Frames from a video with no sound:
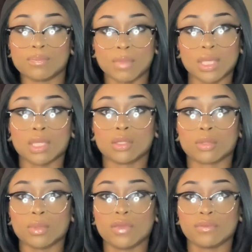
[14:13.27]
make it
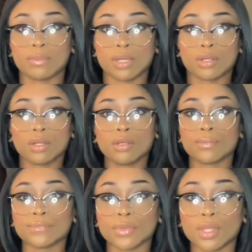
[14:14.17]
look even better.
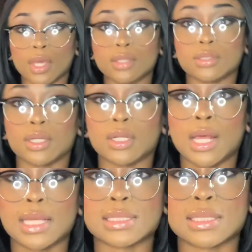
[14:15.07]
And then it
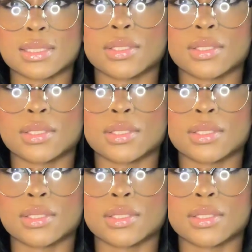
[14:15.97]
has this